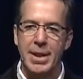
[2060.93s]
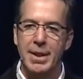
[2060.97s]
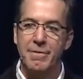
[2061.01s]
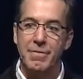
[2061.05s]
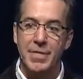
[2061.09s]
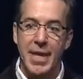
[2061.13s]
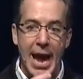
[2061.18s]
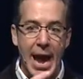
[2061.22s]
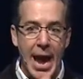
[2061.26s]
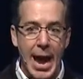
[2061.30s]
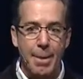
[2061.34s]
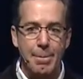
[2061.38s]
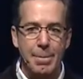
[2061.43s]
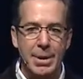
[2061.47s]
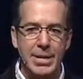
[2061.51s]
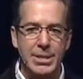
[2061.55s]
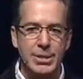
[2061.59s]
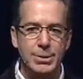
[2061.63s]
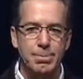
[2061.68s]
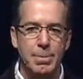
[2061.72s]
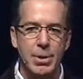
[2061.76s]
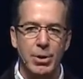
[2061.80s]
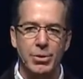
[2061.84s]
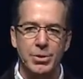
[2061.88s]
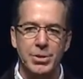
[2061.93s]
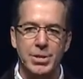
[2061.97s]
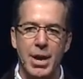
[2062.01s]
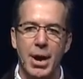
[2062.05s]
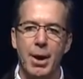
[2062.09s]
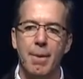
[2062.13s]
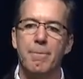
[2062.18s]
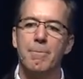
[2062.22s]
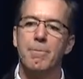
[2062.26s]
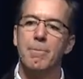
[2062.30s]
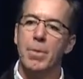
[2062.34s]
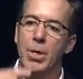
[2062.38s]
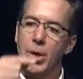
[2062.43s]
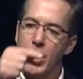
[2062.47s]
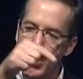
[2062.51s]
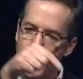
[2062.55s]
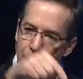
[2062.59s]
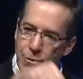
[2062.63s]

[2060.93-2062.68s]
And if the habit is built up,